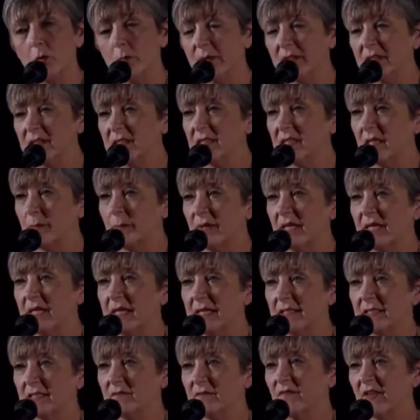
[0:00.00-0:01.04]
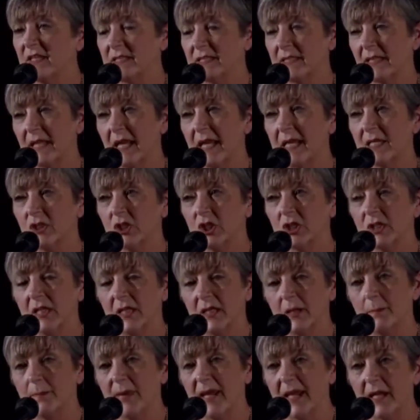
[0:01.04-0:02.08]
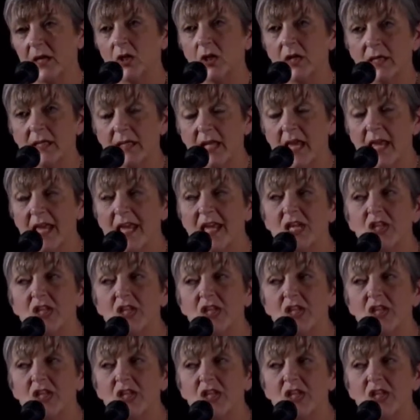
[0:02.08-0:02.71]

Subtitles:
open CPS investigation and a parent